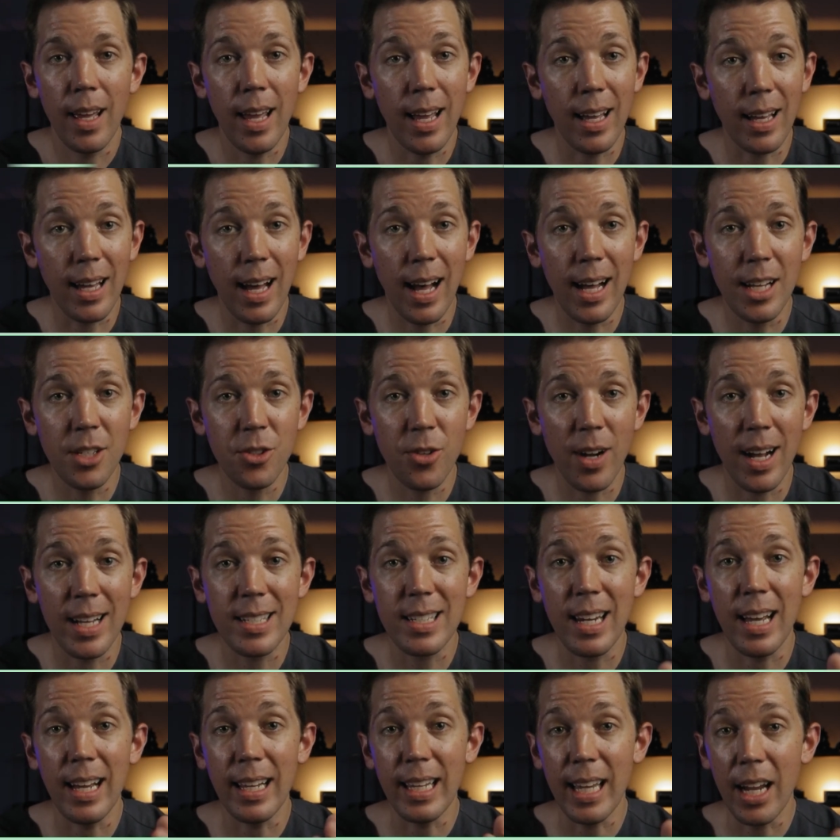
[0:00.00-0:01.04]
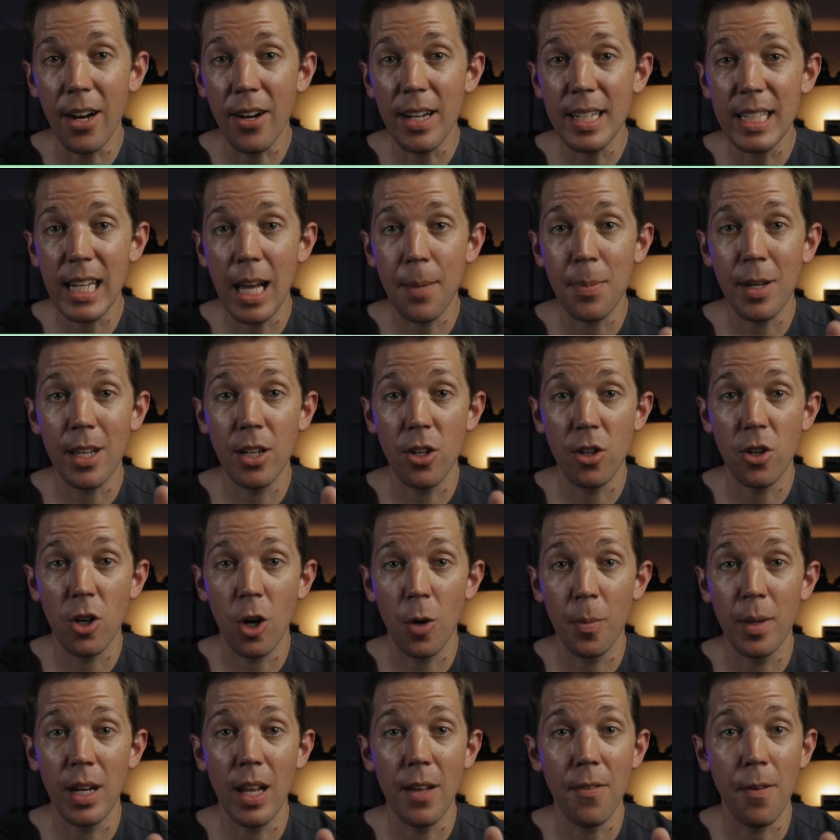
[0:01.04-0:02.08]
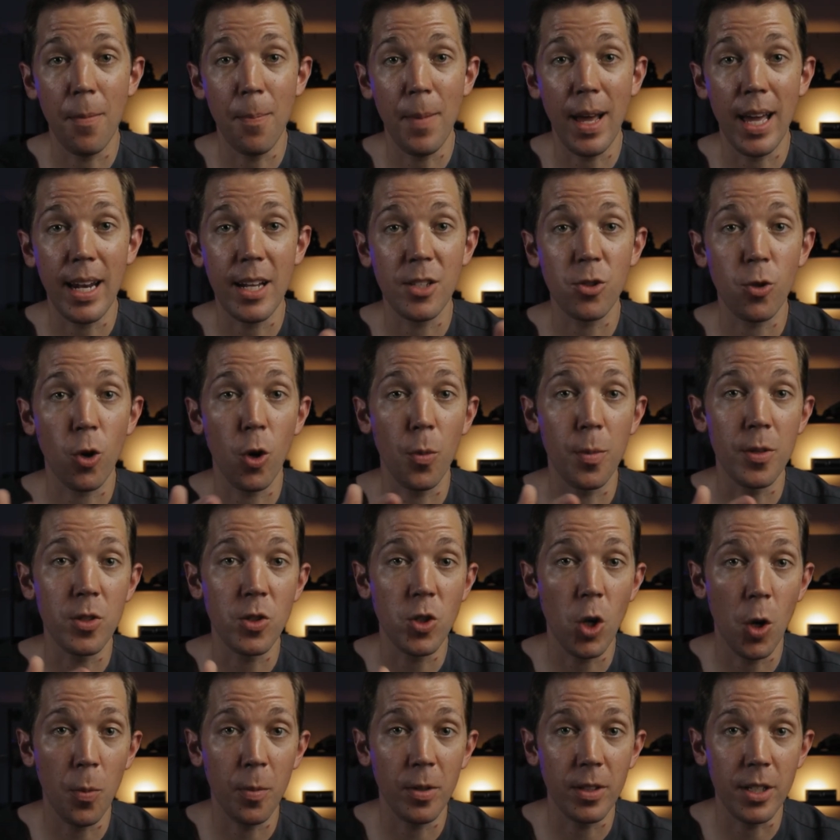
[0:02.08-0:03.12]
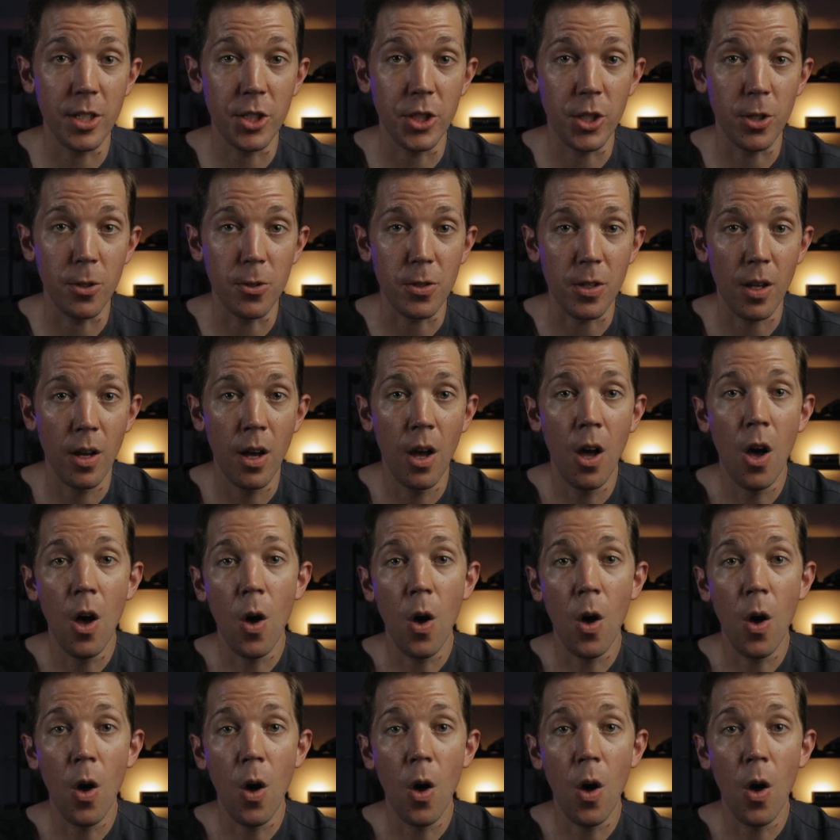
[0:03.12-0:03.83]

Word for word: In contrast, a karyotype can determine if a man has chromosomal issues.